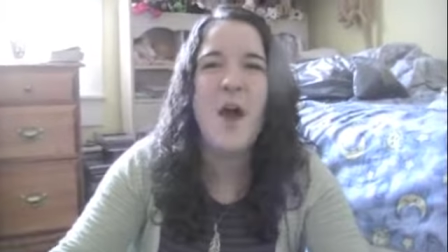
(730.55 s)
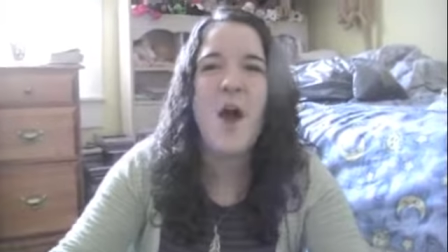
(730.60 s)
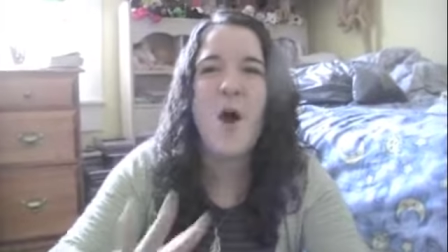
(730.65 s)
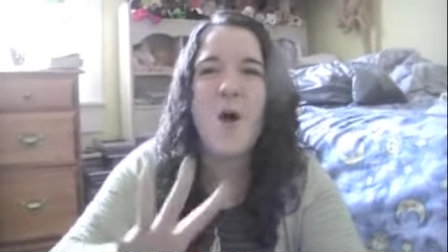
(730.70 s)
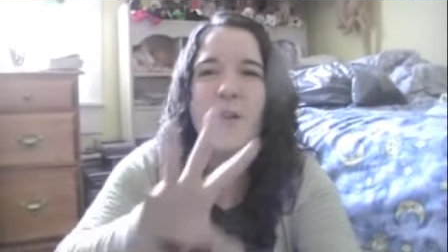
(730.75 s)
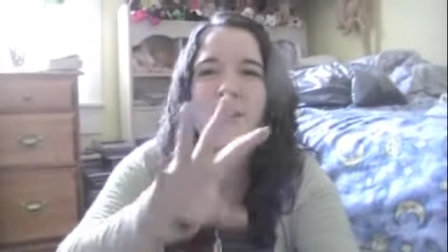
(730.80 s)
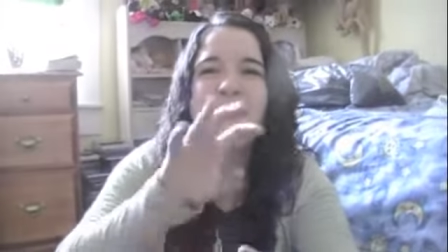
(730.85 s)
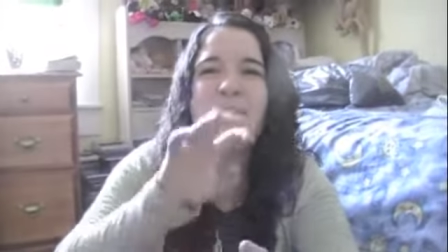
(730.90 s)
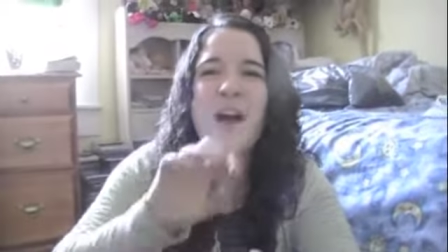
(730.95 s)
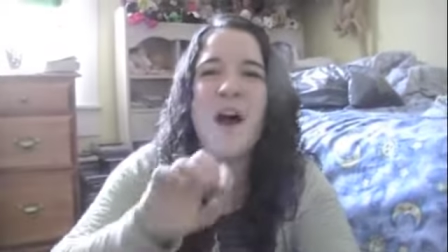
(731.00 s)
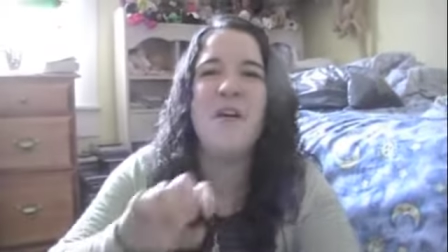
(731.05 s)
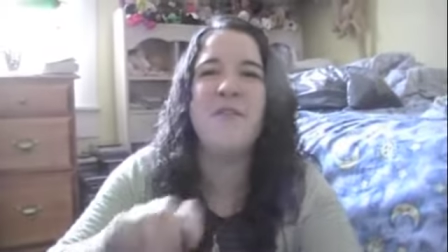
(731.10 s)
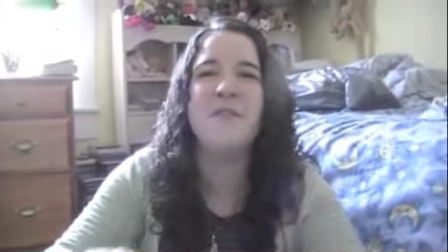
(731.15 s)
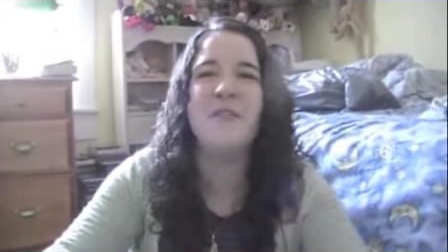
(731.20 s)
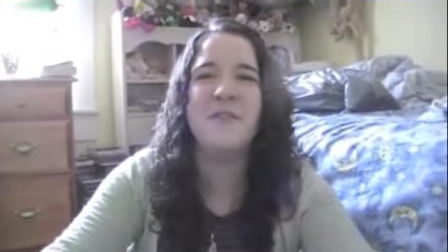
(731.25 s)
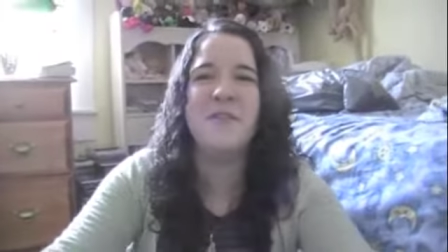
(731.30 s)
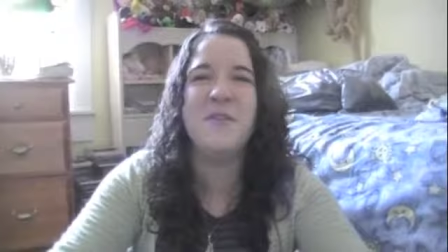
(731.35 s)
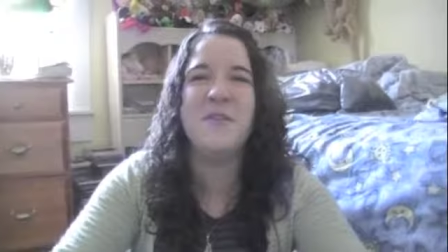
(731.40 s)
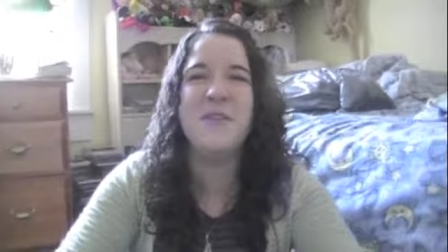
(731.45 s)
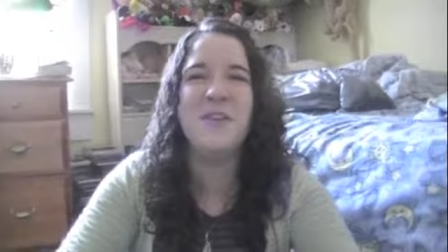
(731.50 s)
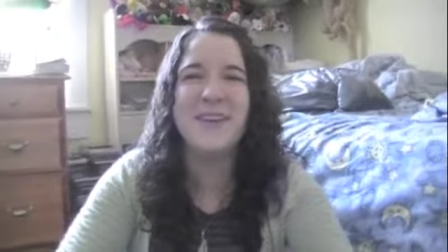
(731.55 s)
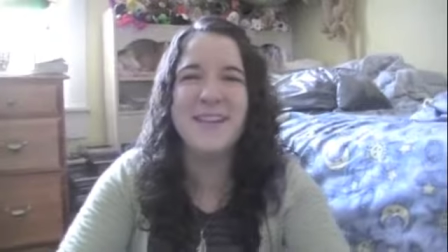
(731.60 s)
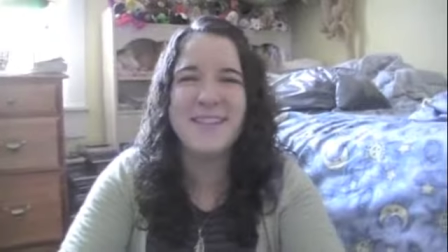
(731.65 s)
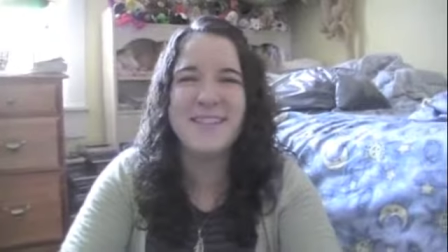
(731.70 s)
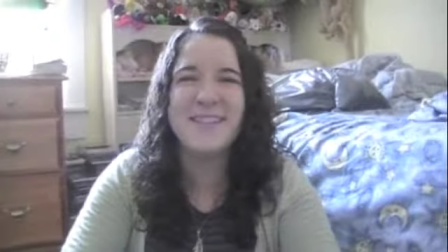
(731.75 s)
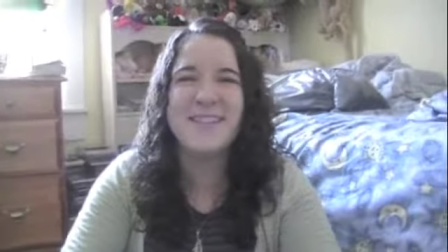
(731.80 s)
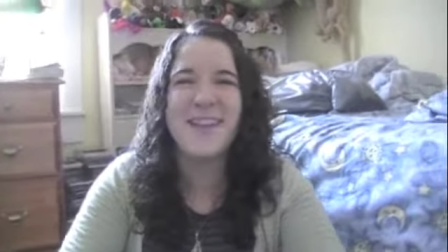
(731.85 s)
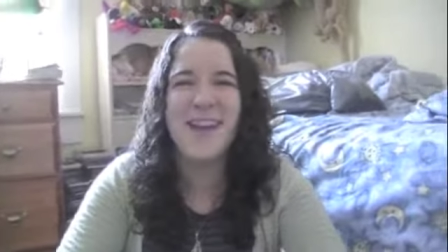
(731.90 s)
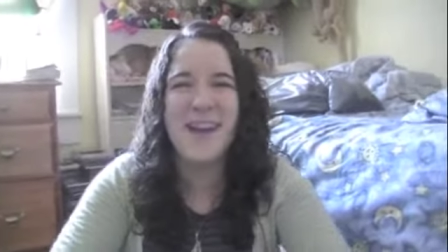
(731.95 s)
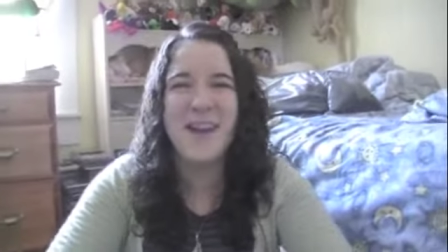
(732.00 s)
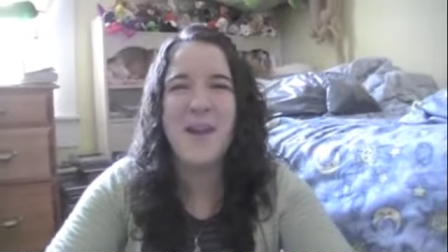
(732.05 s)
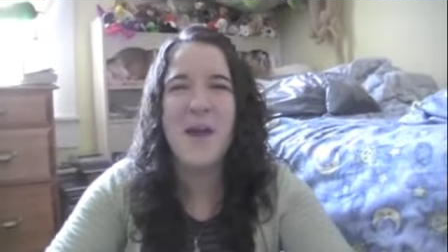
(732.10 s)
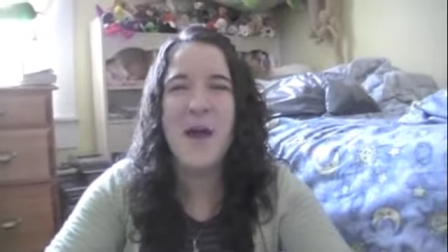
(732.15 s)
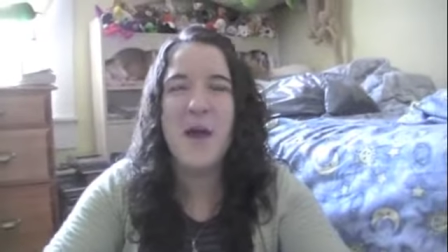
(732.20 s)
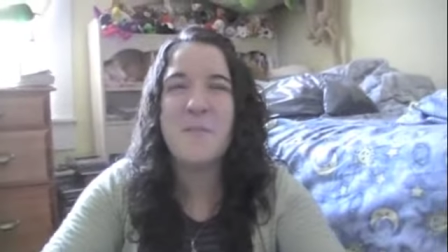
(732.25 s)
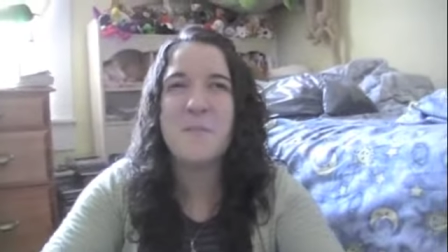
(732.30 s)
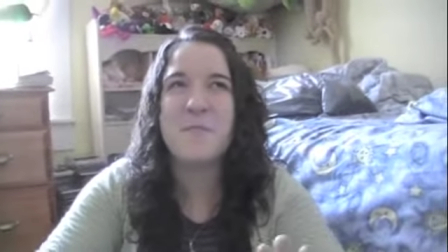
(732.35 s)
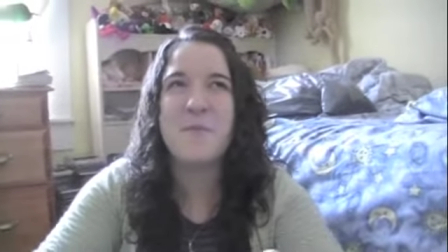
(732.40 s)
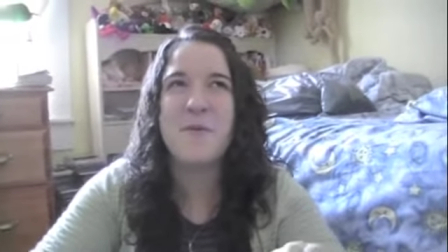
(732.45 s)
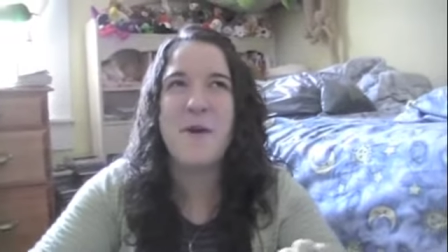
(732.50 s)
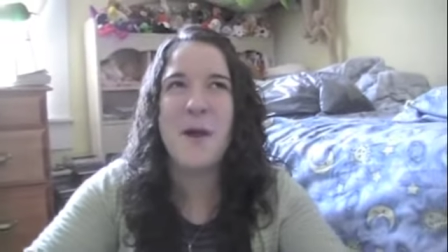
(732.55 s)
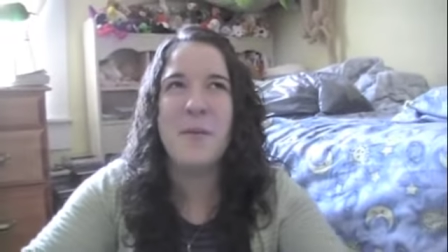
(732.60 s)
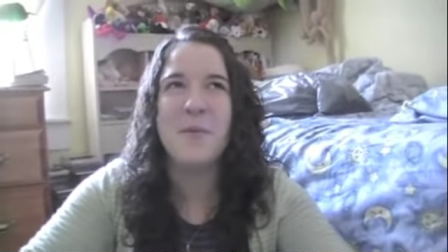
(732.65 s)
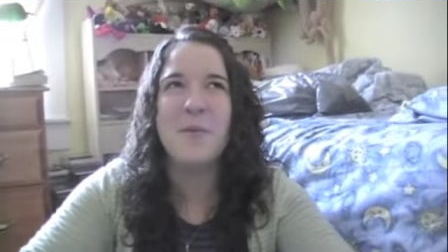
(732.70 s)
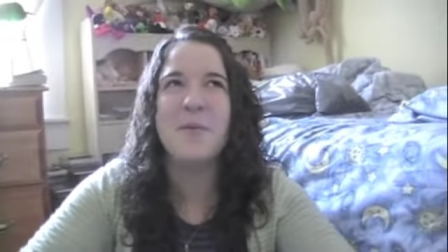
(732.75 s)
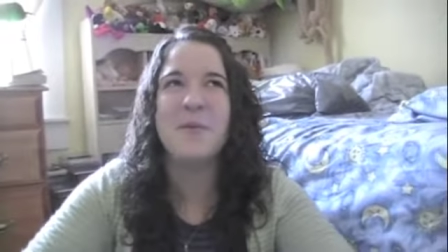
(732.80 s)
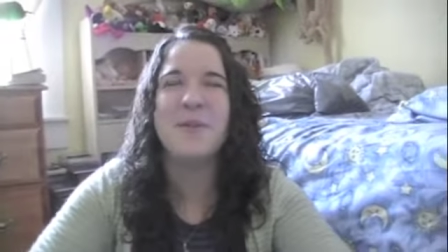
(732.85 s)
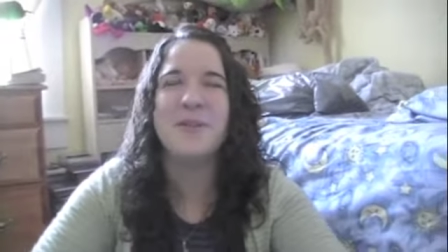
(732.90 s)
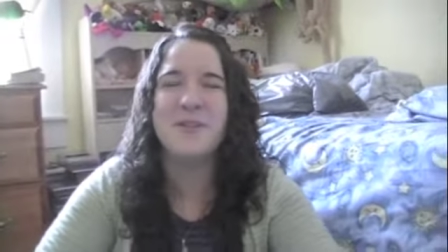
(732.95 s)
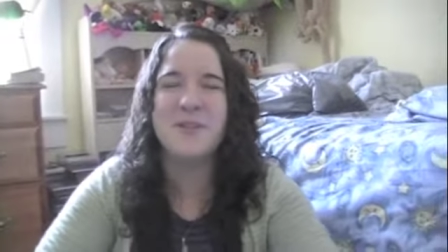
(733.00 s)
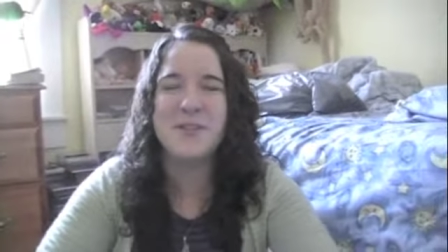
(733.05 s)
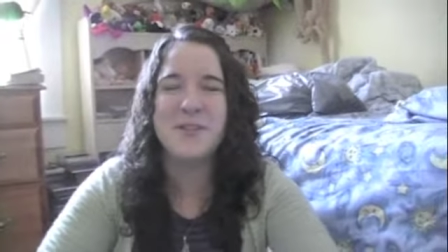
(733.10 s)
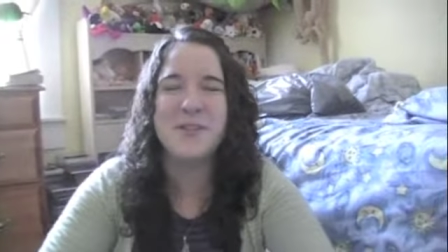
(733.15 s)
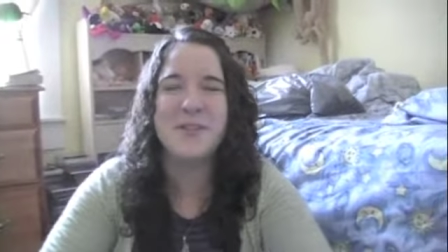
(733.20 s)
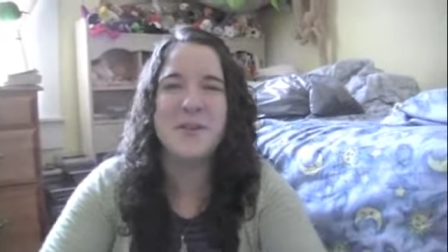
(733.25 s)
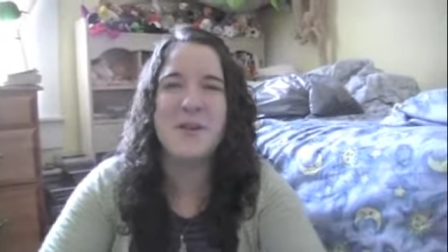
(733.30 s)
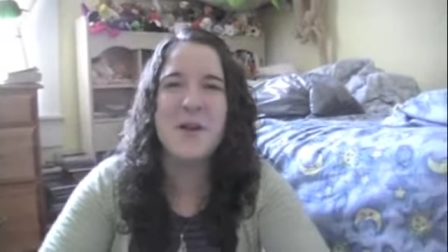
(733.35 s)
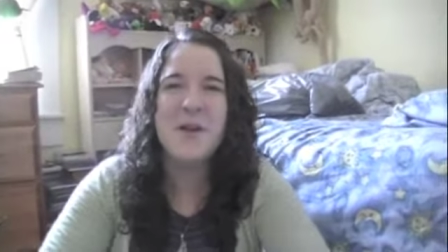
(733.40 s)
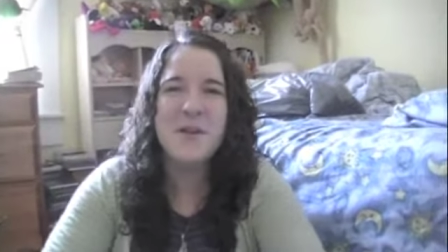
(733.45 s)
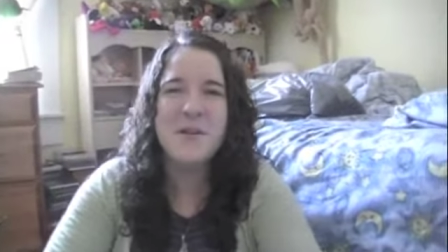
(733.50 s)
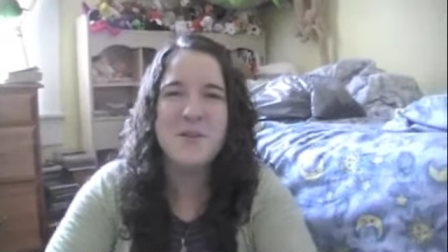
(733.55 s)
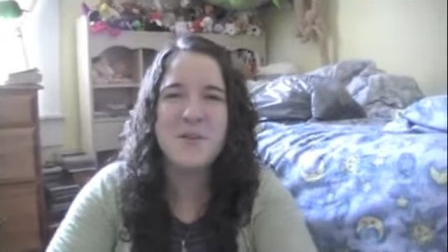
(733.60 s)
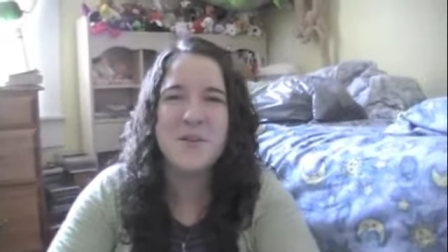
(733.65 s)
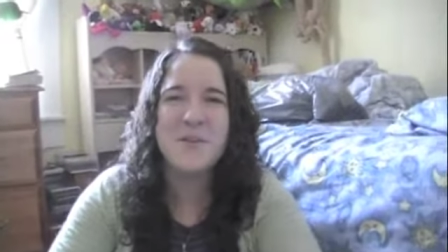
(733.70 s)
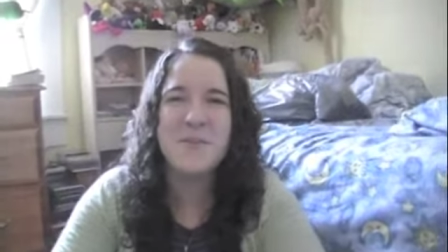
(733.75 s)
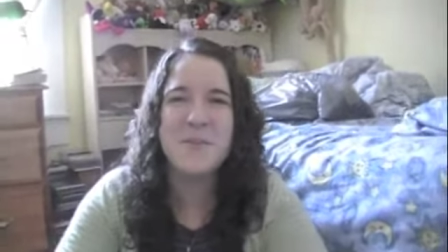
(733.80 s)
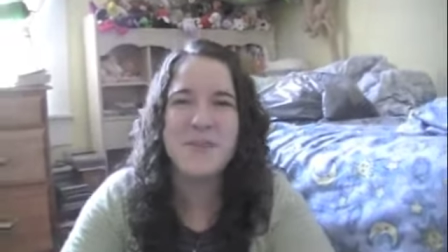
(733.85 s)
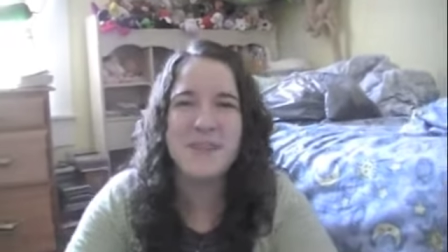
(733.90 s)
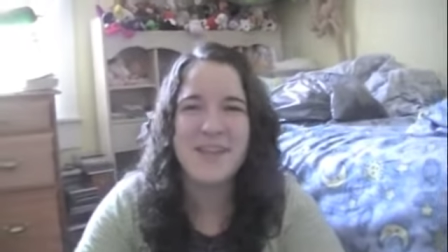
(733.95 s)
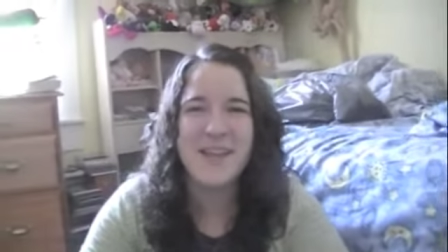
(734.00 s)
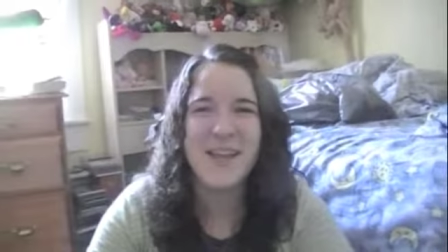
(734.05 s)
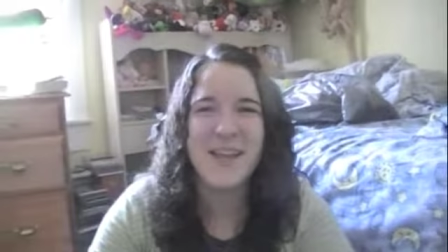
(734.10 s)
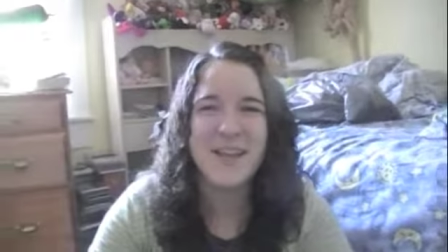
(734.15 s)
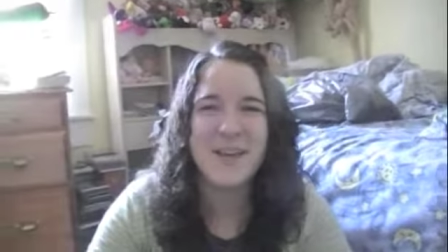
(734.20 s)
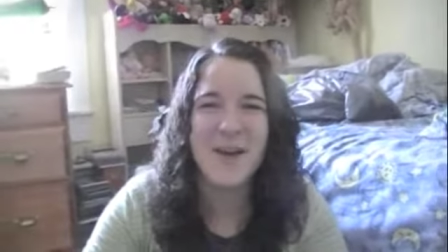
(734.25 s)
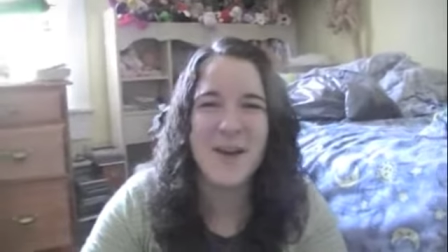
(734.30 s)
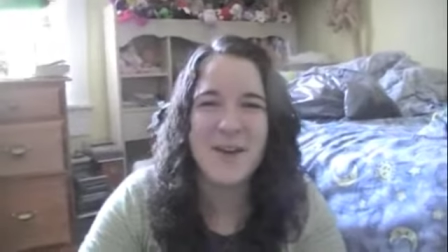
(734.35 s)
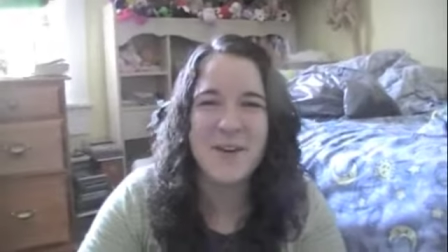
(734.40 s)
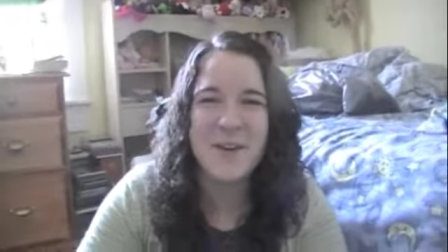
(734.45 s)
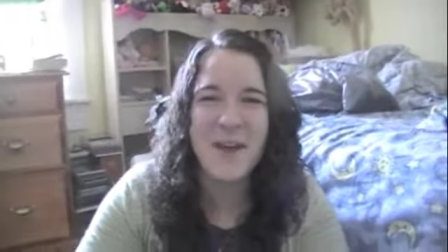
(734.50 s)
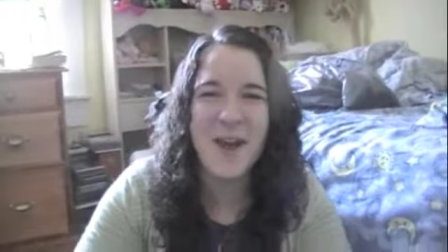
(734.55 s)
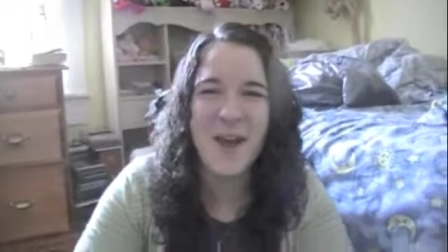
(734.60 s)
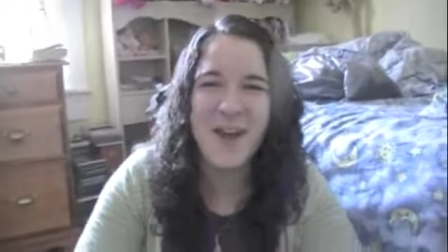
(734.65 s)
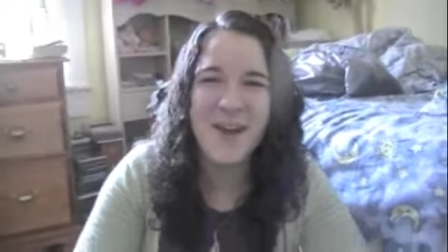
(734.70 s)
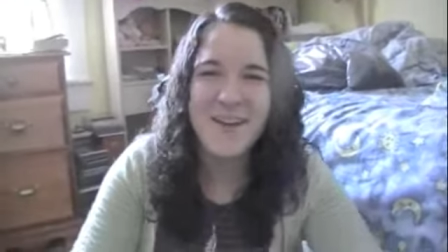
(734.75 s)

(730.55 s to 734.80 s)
Holding off a few things that probably shouldn't be saying on